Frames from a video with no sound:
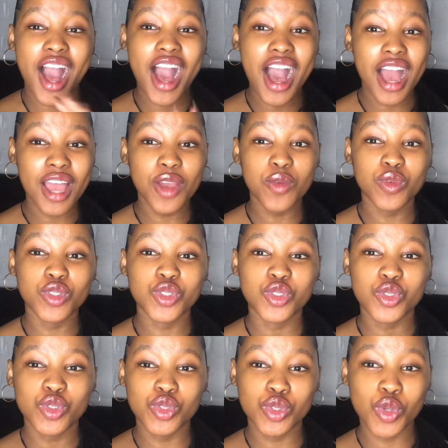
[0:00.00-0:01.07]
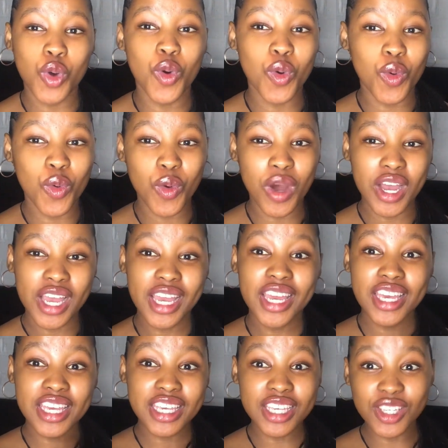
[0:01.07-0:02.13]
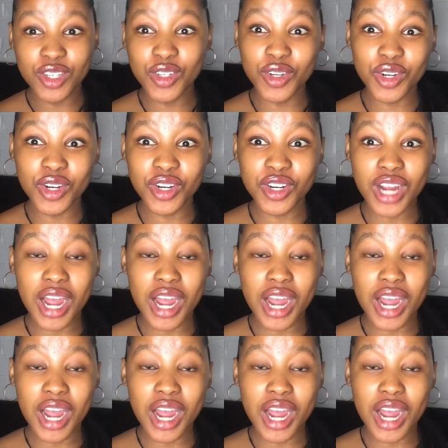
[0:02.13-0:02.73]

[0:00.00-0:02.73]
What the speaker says: I was so eager.